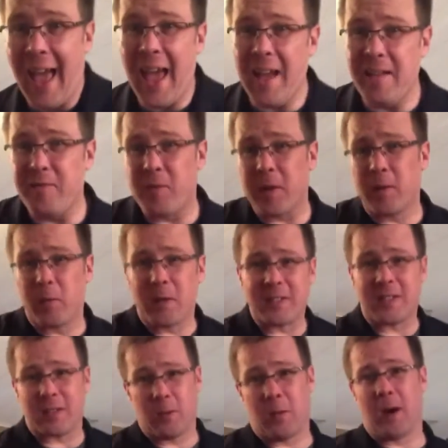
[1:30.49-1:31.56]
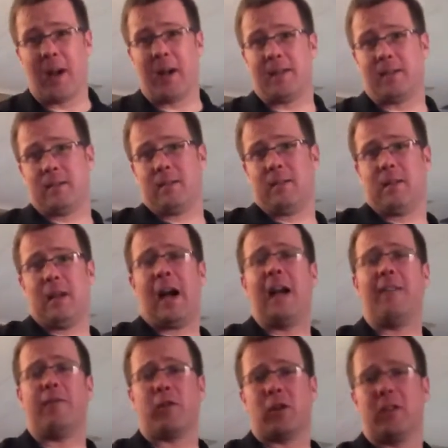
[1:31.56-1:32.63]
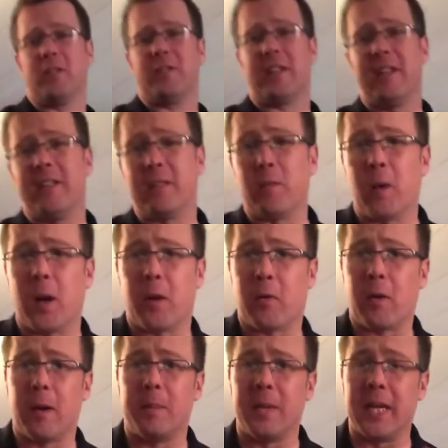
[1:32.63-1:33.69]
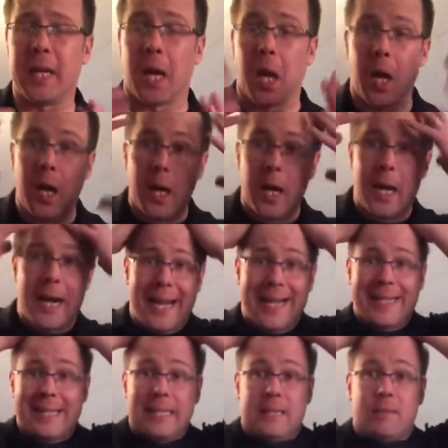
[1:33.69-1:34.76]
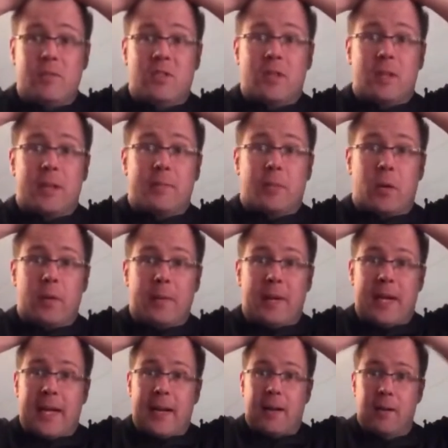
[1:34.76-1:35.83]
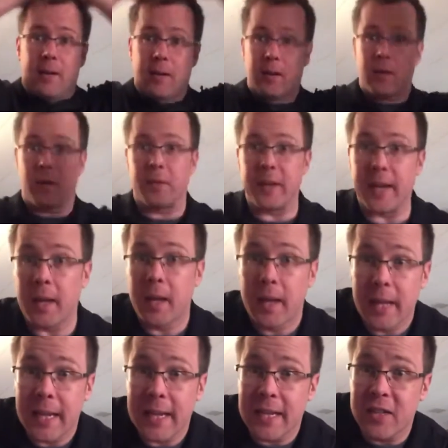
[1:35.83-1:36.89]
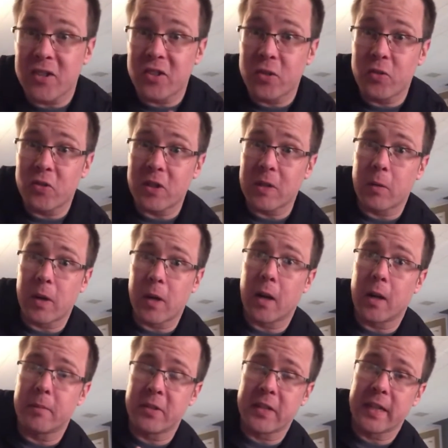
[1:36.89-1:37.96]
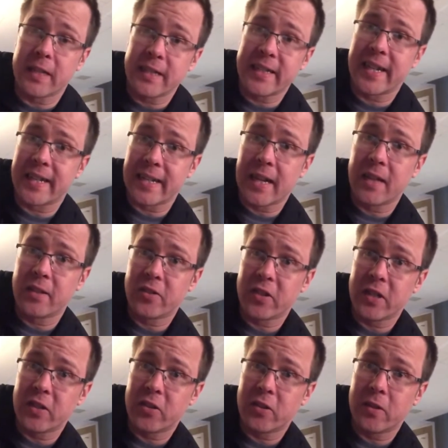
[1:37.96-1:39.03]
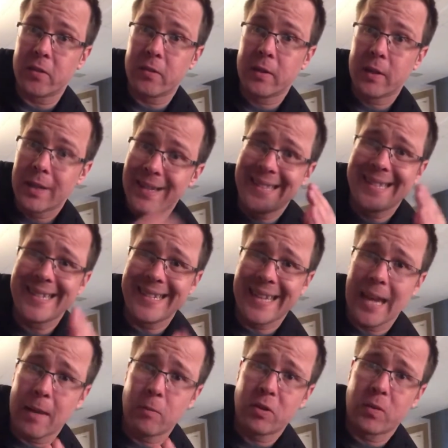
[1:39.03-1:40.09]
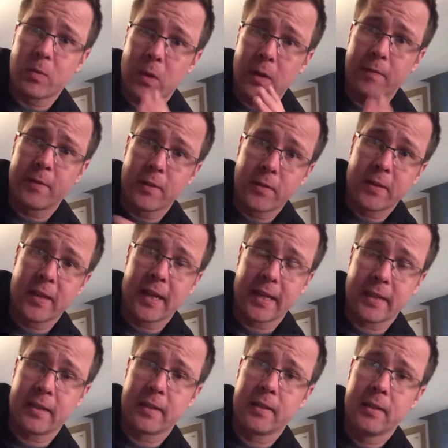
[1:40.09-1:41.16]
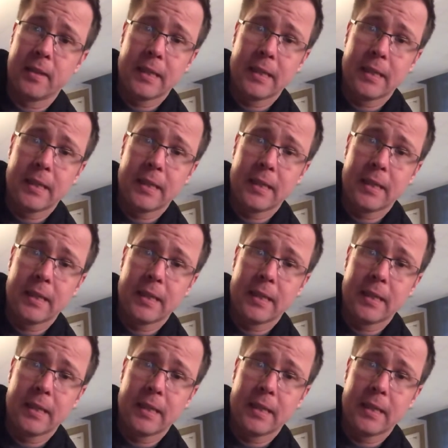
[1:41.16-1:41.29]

Every once in a while, I have one of those days at work where I'm like, and I'm just like pulling my hair out all day. It's usually 100% a technology issue Today was one of those days.